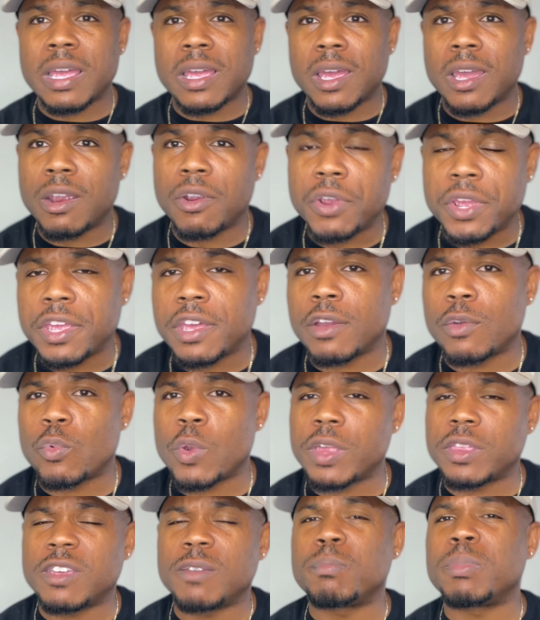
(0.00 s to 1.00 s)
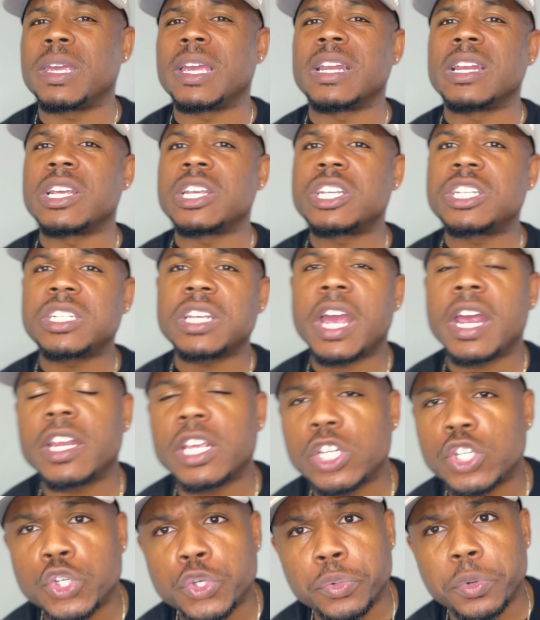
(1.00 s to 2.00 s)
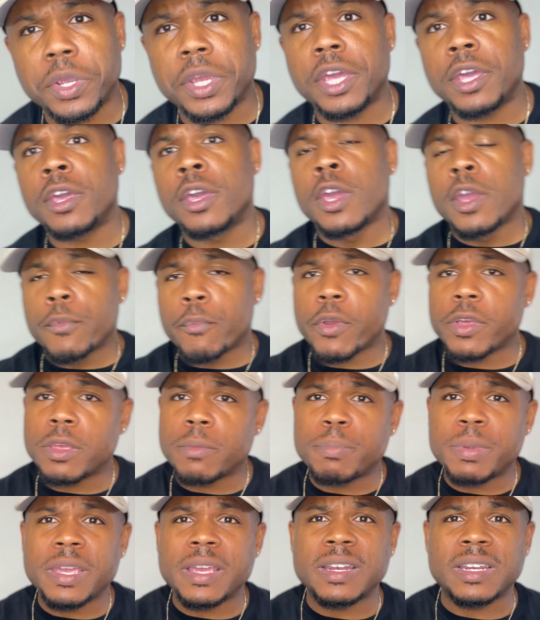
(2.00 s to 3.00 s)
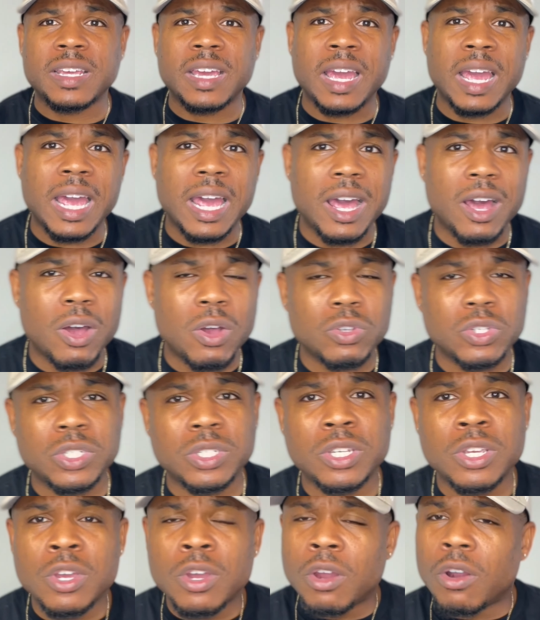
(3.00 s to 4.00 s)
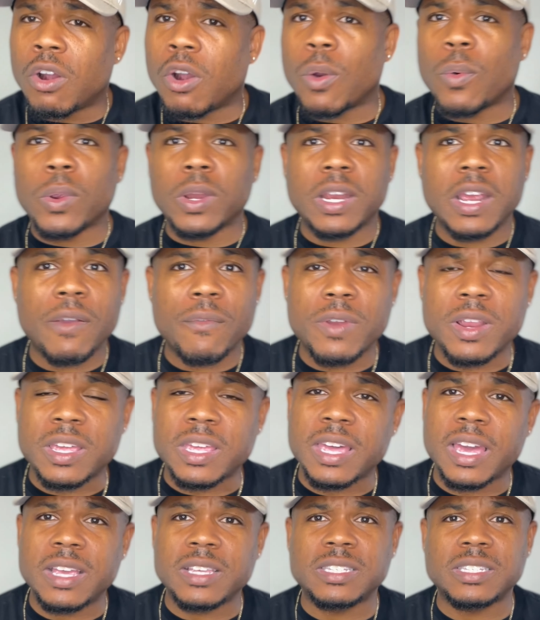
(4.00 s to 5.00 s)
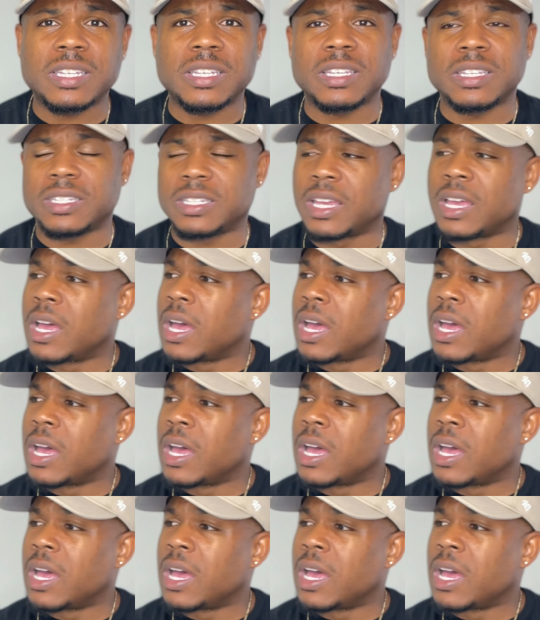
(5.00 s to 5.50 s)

area, whether it be in a shaded tree, whether it be in the house, or whatever the case is.